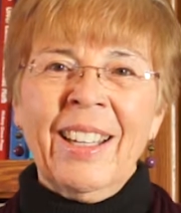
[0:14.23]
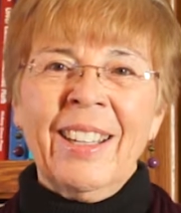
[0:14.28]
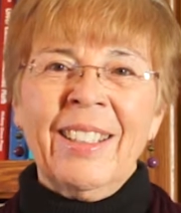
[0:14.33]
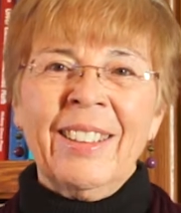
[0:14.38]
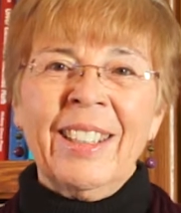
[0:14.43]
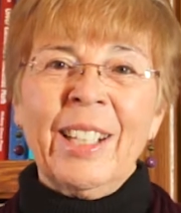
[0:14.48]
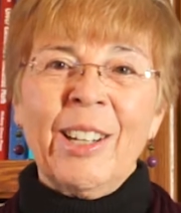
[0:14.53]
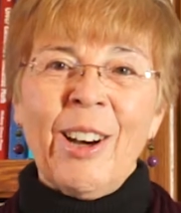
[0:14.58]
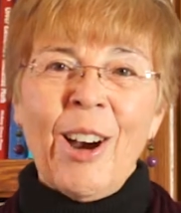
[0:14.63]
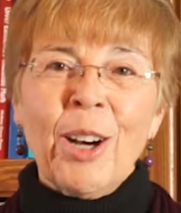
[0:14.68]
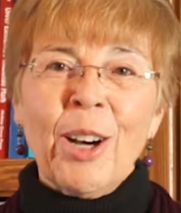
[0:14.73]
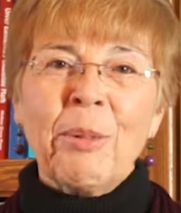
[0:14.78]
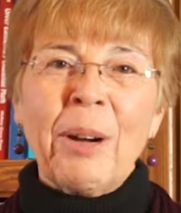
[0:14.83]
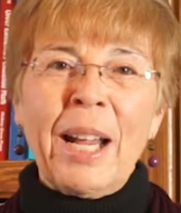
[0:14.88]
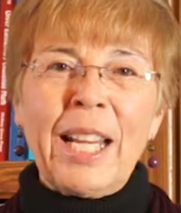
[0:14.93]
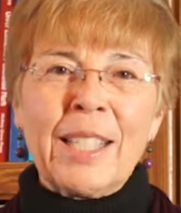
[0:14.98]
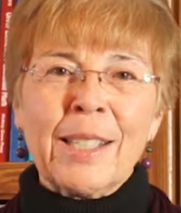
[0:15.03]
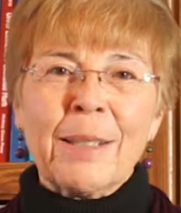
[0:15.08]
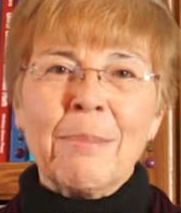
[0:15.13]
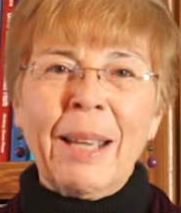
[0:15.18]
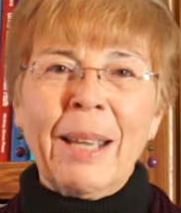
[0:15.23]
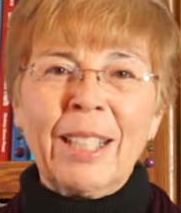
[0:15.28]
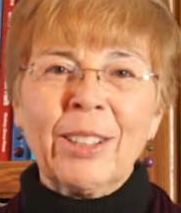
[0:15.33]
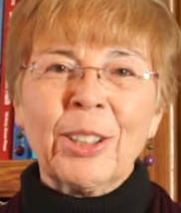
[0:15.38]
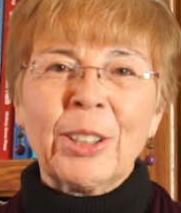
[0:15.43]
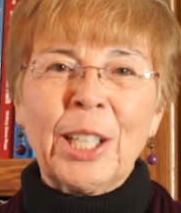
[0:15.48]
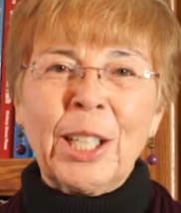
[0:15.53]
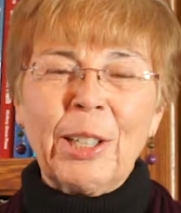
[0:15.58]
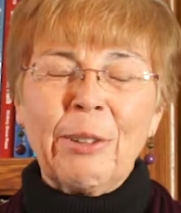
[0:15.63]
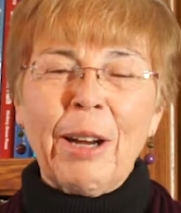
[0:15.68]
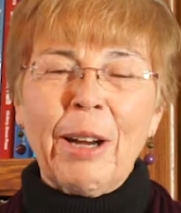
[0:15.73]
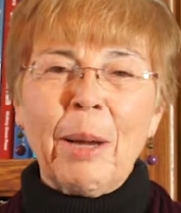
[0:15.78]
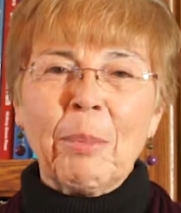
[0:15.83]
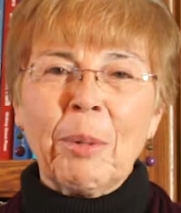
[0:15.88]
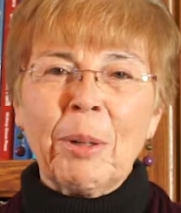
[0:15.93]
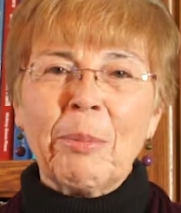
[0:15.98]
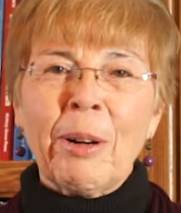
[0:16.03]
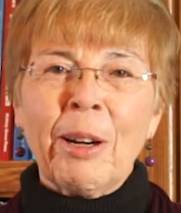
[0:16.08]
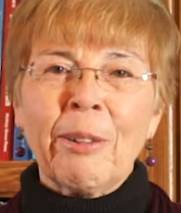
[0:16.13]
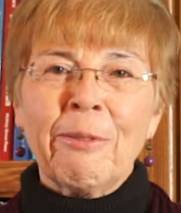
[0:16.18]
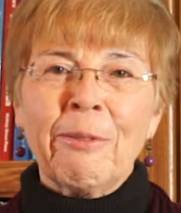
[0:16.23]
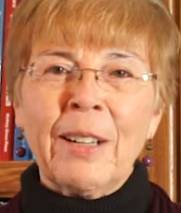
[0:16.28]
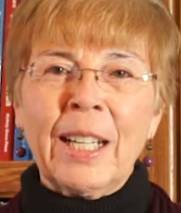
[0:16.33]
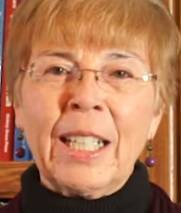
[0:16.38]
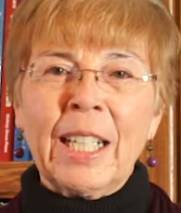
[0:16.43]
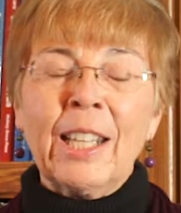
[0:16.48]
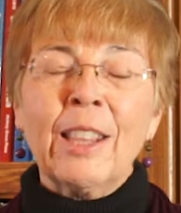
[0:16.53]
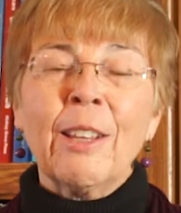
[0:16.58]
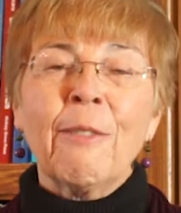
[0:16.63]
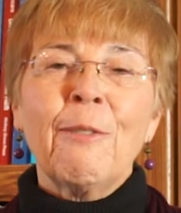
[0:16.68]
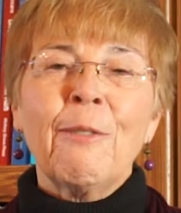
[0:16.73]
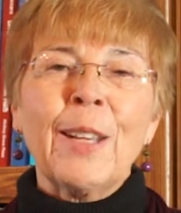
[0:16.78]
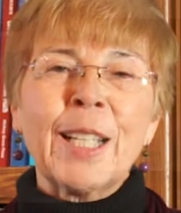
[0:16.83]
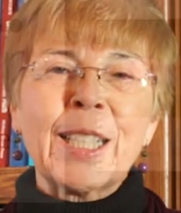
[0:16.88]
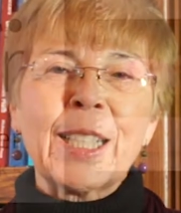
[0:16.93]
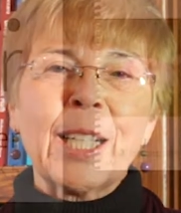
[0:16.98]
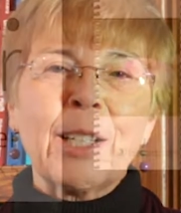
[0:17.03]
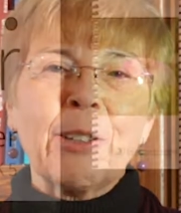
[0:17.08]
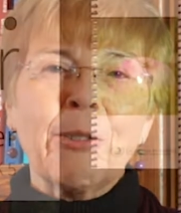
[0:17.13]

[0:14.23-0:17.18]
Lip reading: There are ways to make learning grammar more fun, and the Fix-It